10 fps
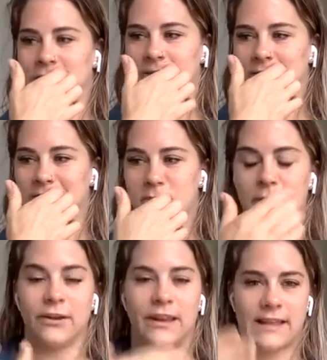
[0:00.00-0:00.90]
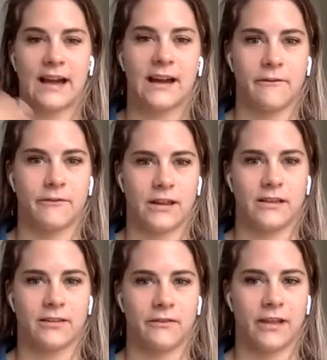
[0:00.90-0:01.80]
just building that
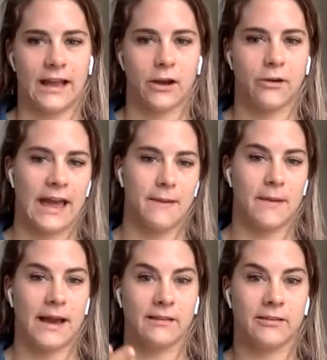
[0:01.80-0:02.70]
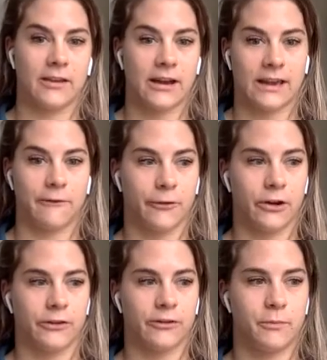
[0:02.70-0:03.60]
confidence of like, okay, I might suck at
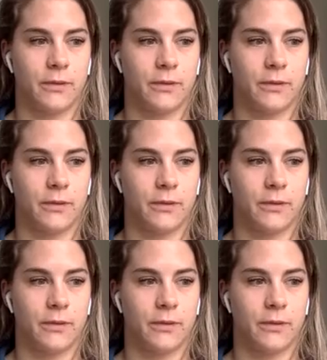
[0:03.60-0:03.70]
first,